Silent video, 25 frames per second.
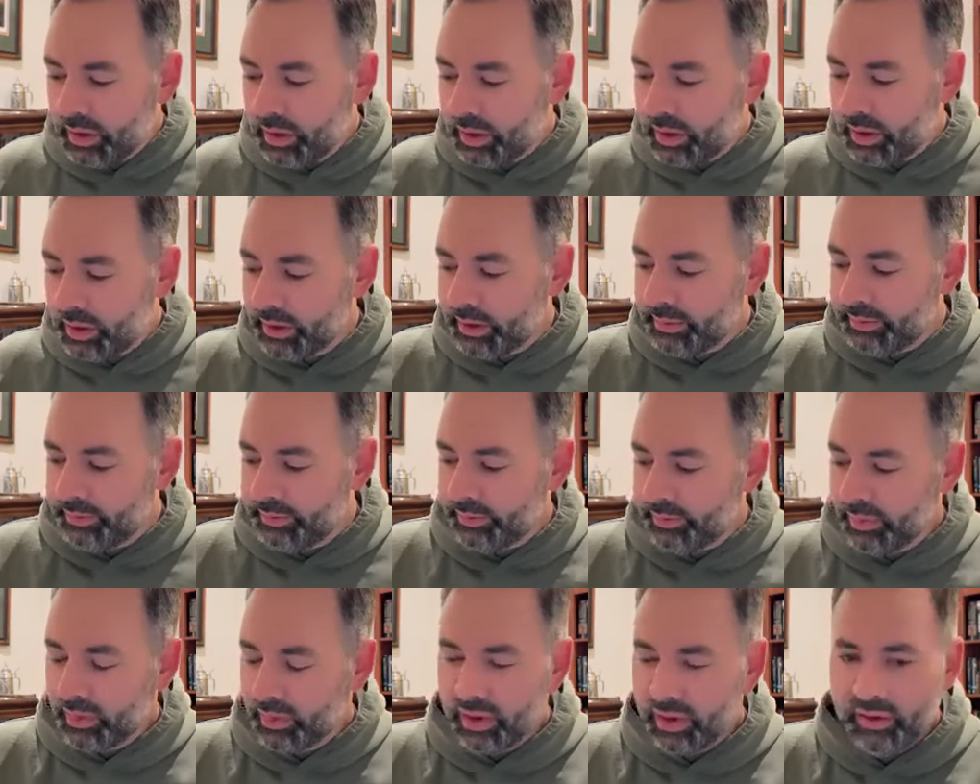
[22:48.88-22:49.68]

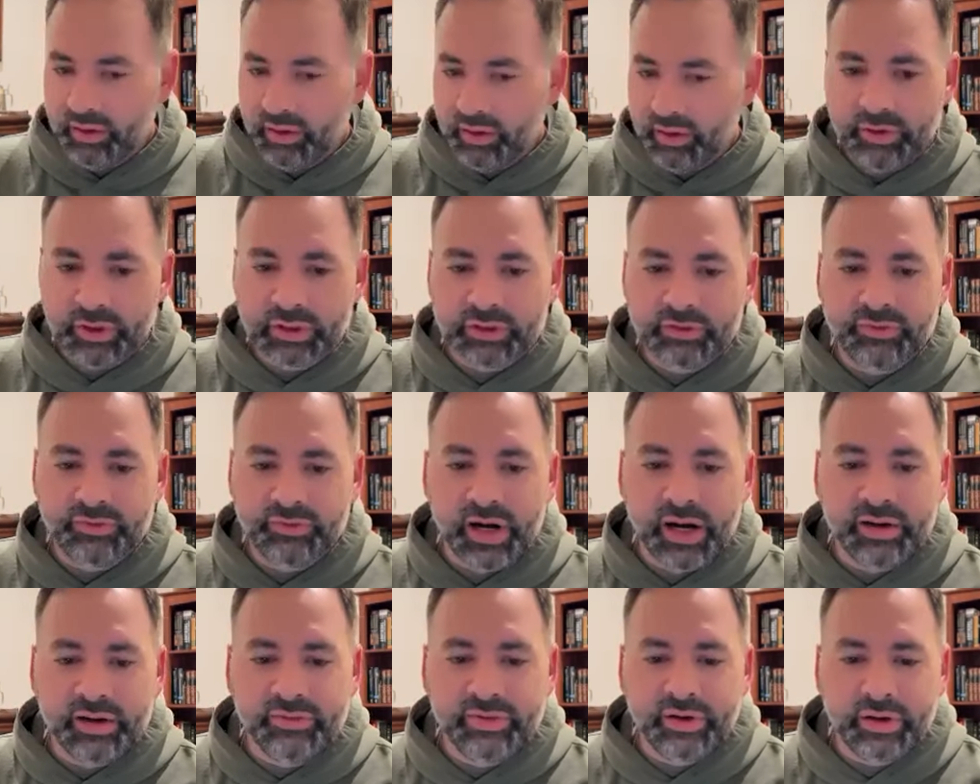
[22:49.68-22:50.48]
verse
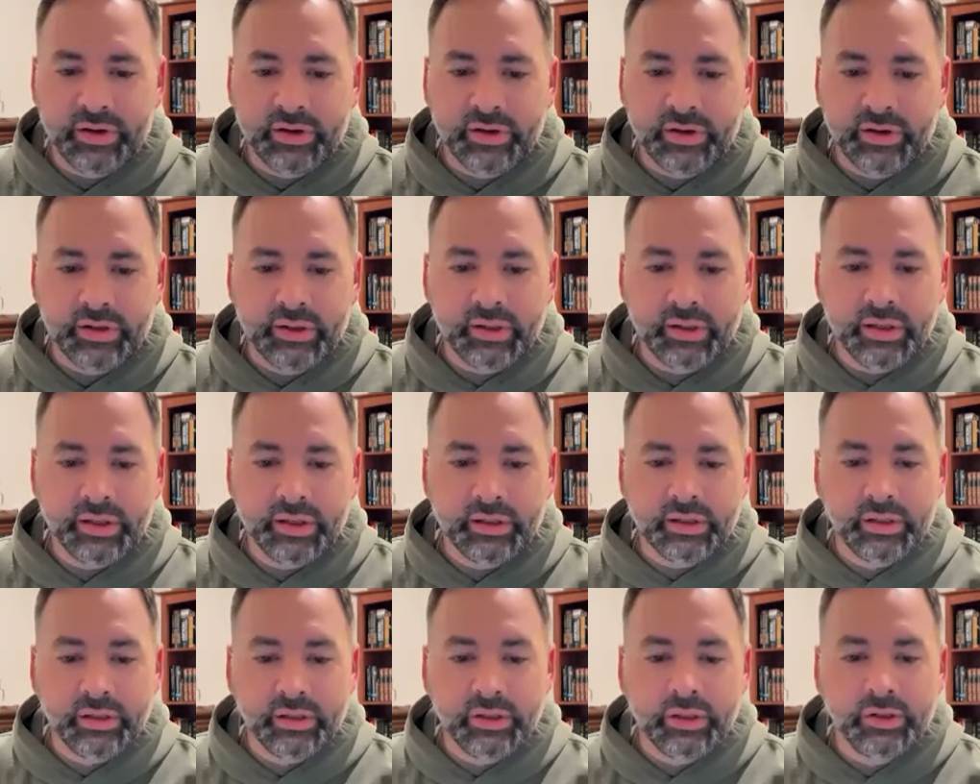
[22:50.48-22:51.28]
5 here
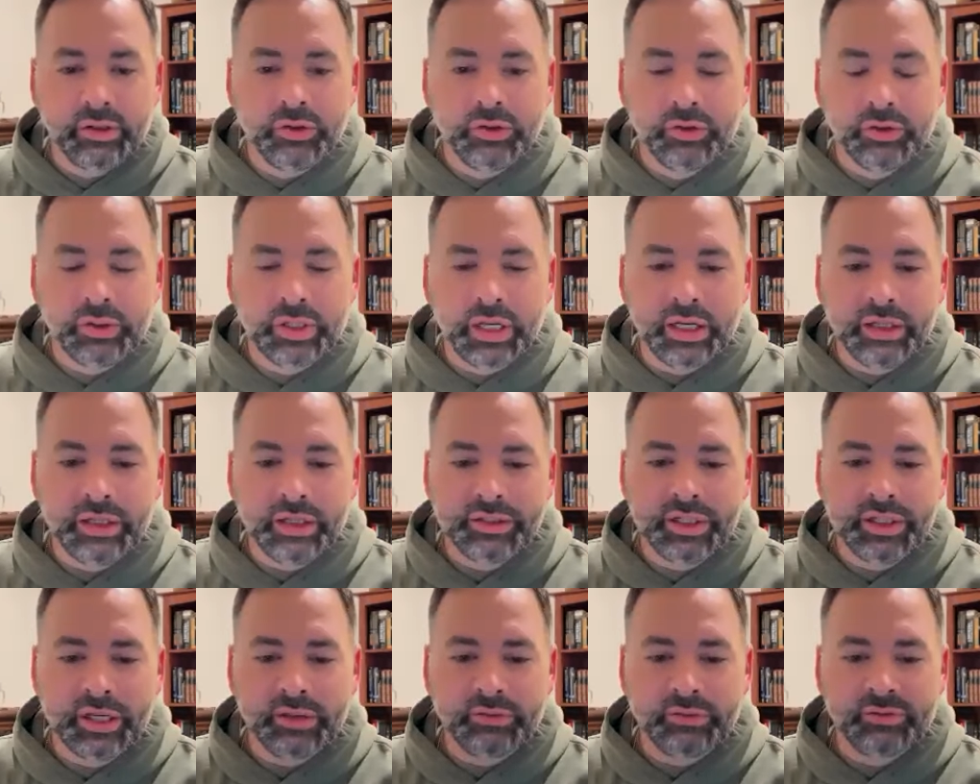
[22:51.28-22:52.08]
in the New
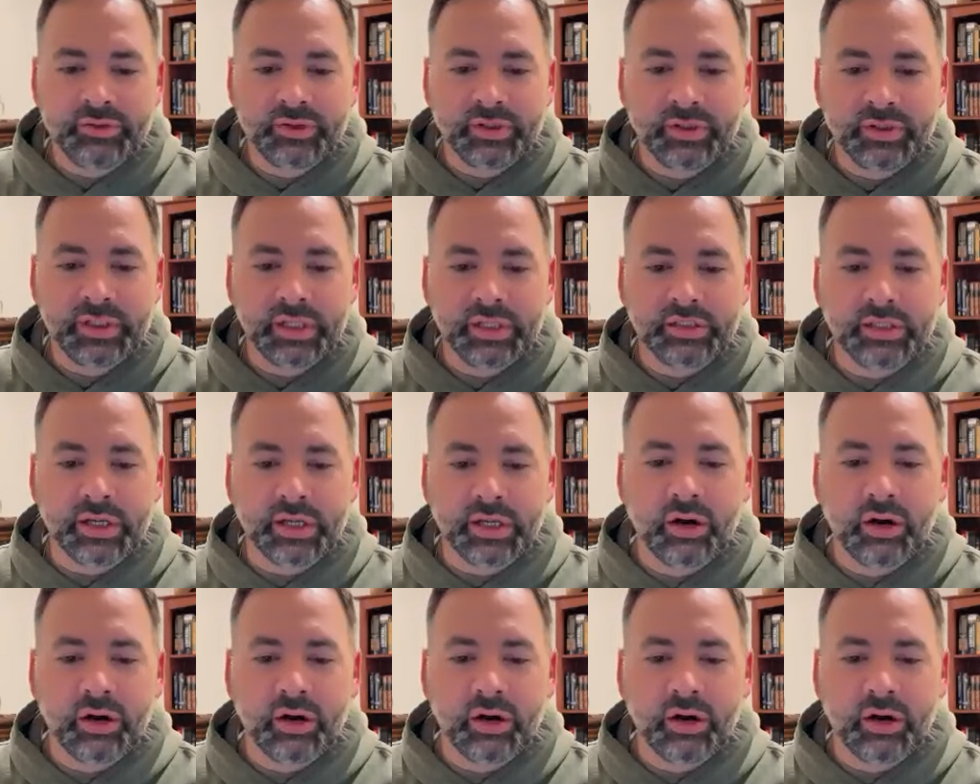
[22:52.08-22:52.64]
King James where it says,